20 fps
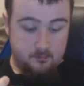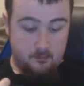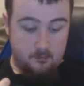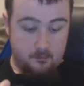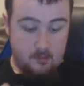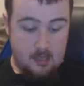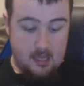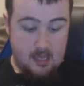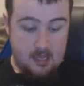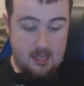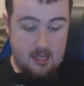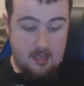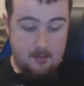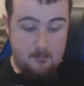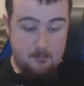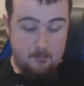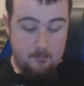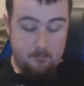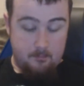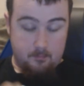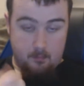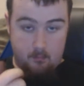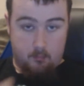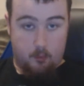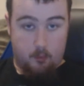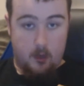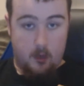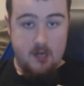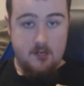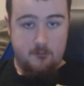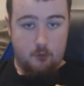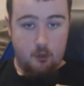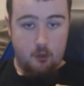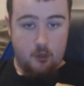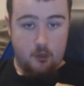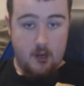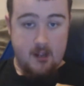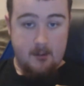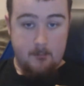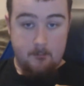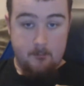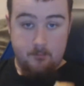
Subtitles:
a British fruitcake,